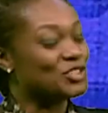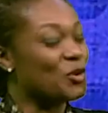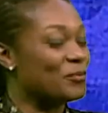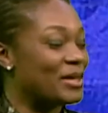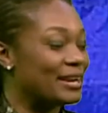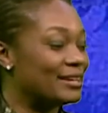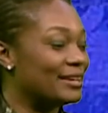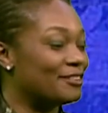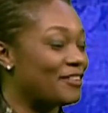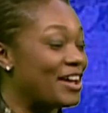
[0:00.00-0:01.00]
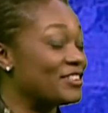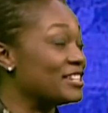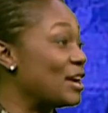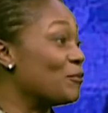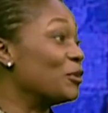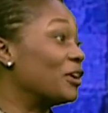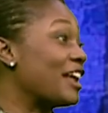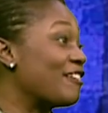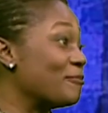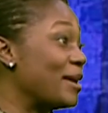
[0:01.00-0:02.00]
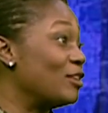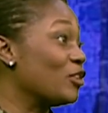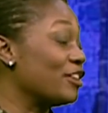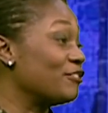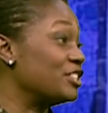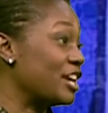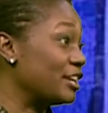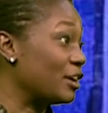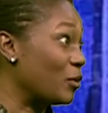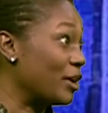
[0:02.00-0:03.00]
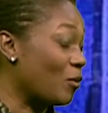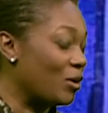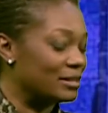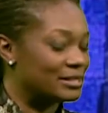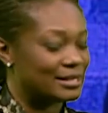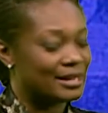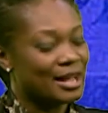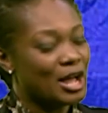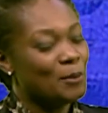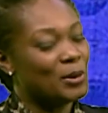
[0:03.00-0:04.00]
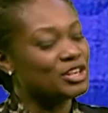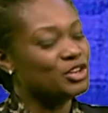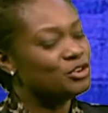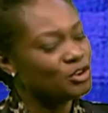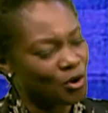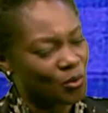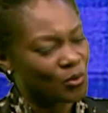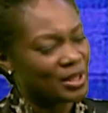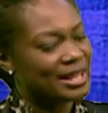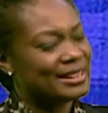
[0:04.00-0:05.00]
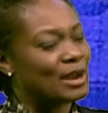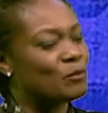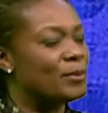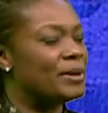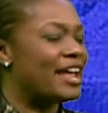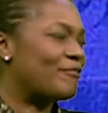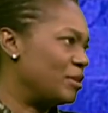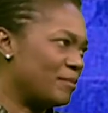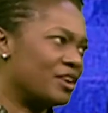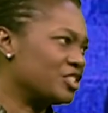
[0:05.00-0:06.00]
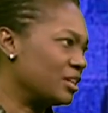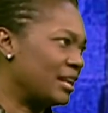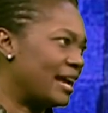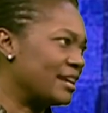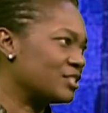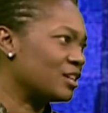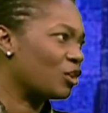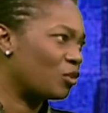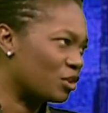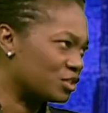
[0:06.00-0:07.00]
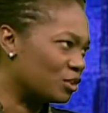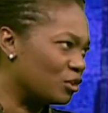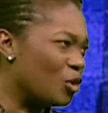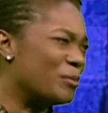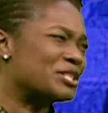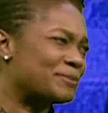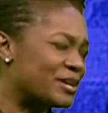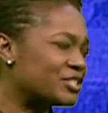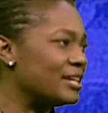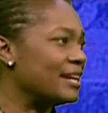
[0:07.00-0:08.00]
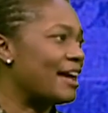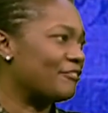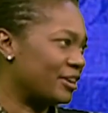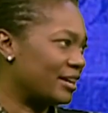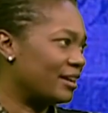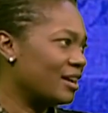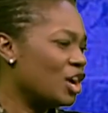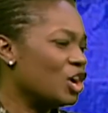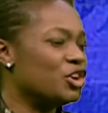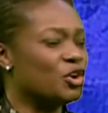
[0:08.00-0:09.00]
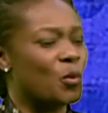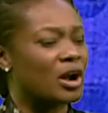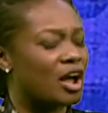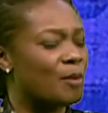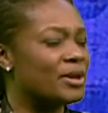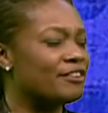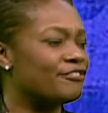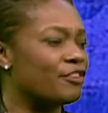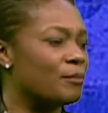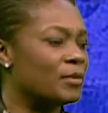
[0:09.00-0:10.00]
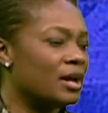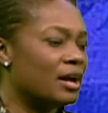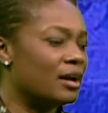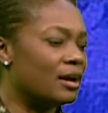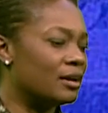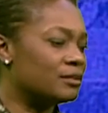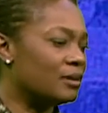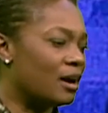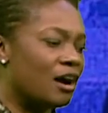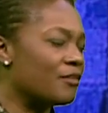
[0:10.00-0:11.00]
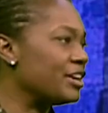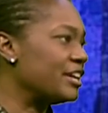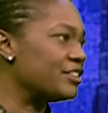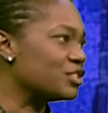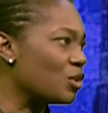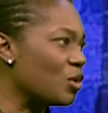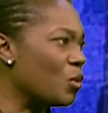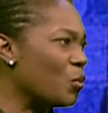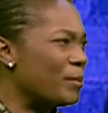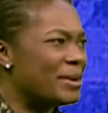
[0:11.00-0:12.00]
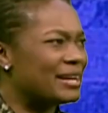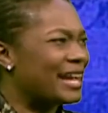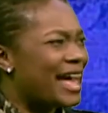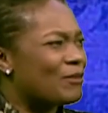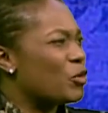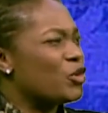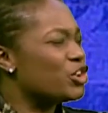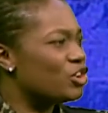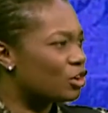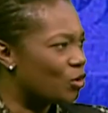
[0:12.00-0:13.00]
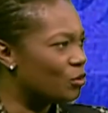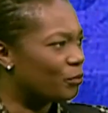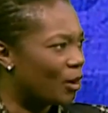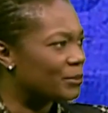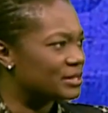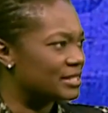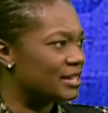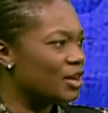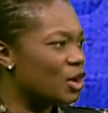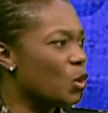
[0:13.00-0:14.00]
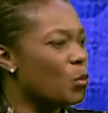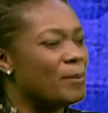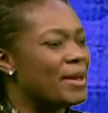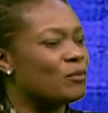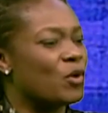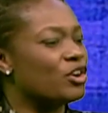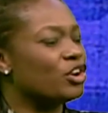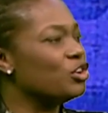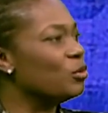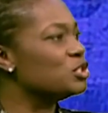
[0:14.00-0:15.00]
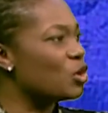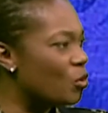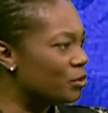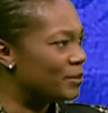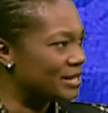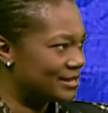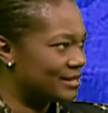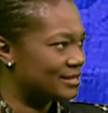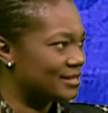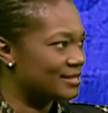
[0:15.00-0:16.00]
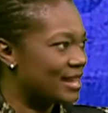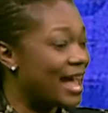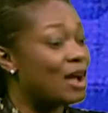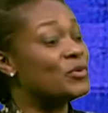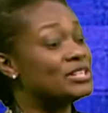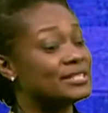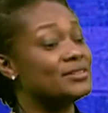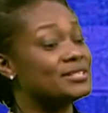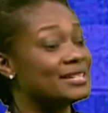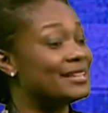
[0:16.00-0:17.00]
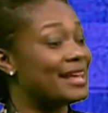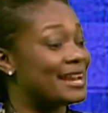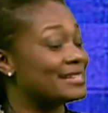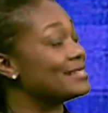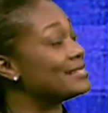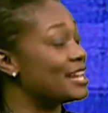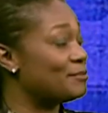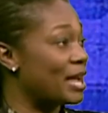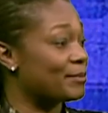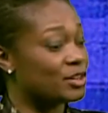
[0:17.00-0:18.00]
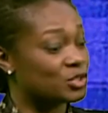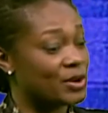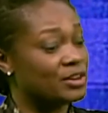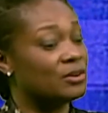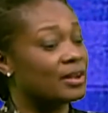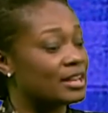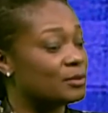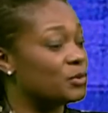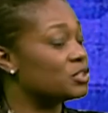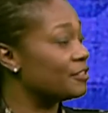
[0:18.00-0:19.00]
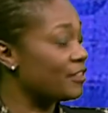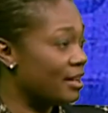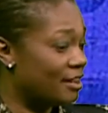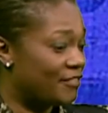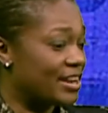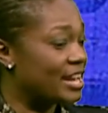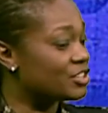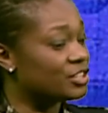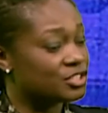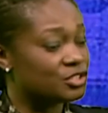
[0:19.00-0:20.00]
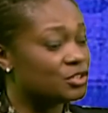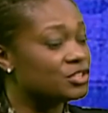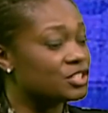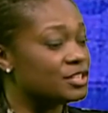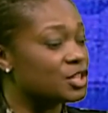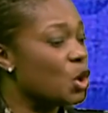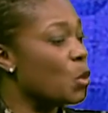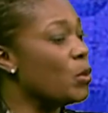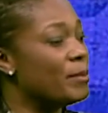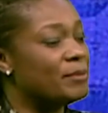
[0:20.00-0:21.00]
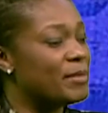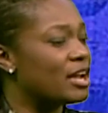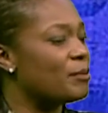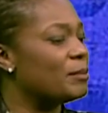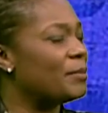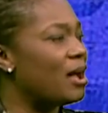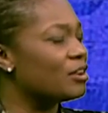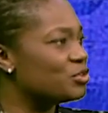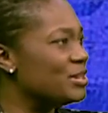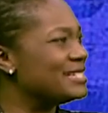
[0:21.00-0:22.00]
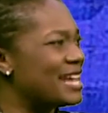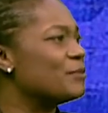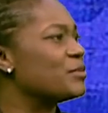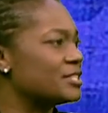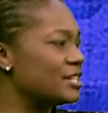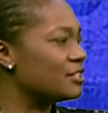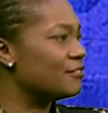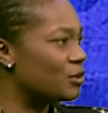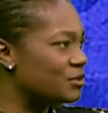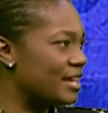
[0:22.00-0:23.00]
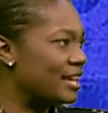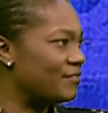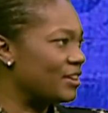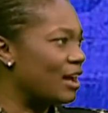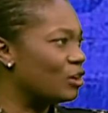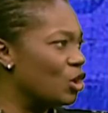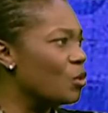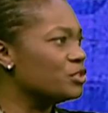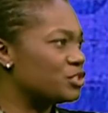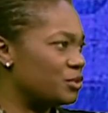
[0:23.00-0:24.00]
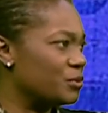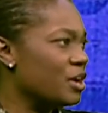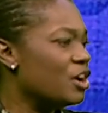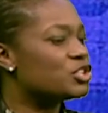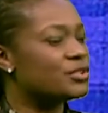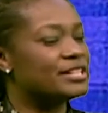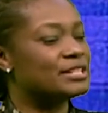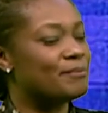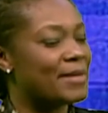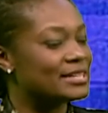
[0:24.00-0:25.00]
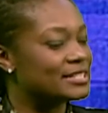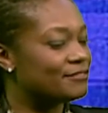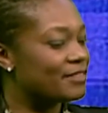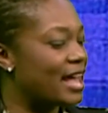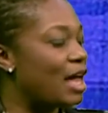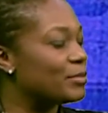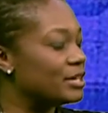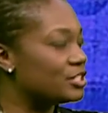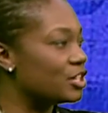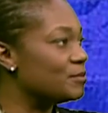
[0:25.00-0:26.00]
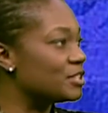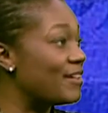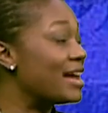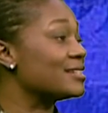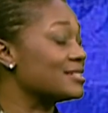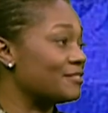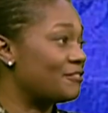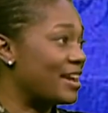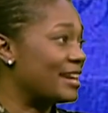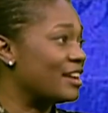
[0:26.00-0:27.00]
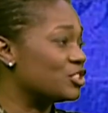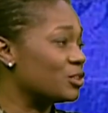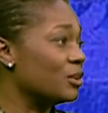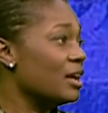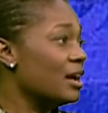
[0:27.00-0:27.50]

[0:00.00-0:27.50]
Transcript: hope that in 5 years' time we'll not have men looking for gender equality. But you know that women have been marginalized across the globe, especially in Africa. You know, we're coming from 100 years ago, women could not own property. Women were not known to own businesses. And we still see that as a setback, because when you look at the books of financial institutions, women make up a paltry 10% of those they're giving out loans to. So there's a massive gap in terms of access to financial